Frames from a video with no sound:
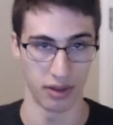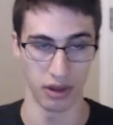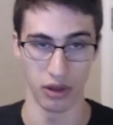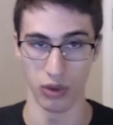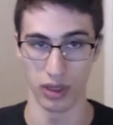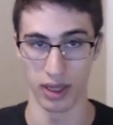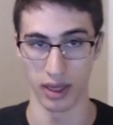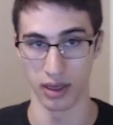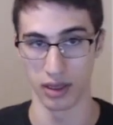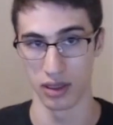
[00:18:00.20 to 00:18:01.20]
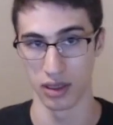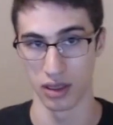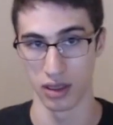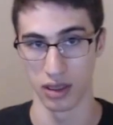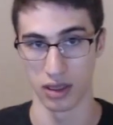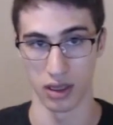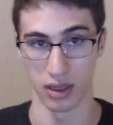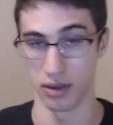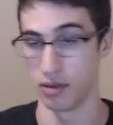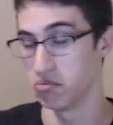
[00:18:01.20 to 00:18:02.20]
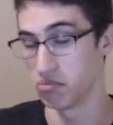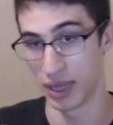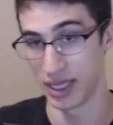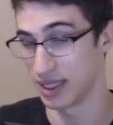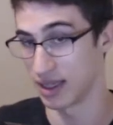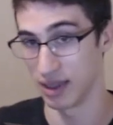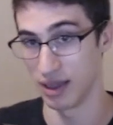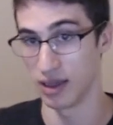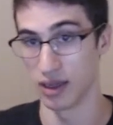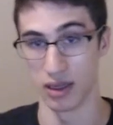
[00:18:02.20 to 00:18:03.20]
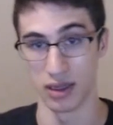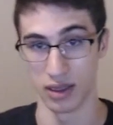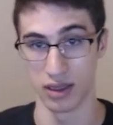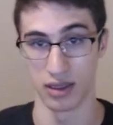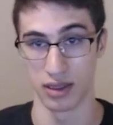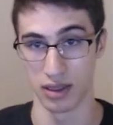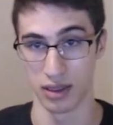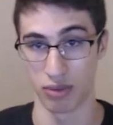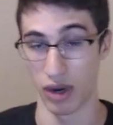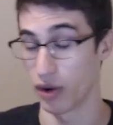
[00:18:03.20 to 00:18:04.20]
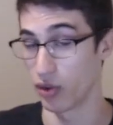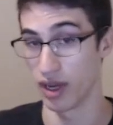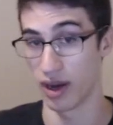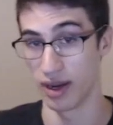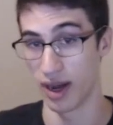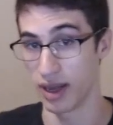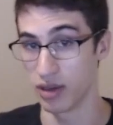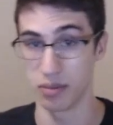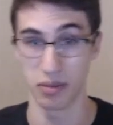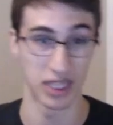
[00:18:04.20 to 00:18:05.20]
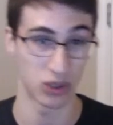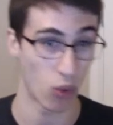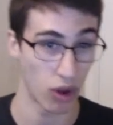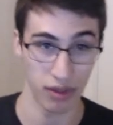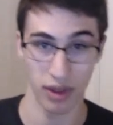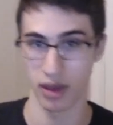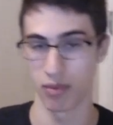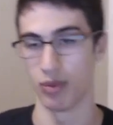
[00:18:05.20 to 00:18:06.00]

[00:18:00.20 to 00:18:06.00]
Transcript: you would get basically priority on an item, that's one thing.